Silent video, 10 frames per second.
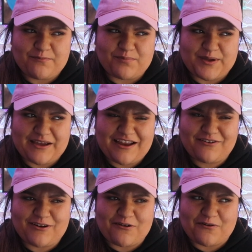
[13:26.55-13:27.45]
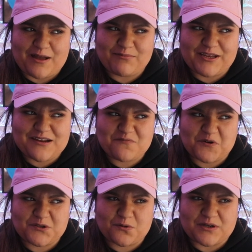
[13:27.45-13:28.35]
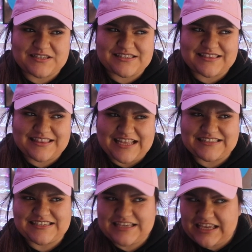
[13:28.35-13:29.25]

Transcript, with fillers: but I don't know I'm leaning more towards that's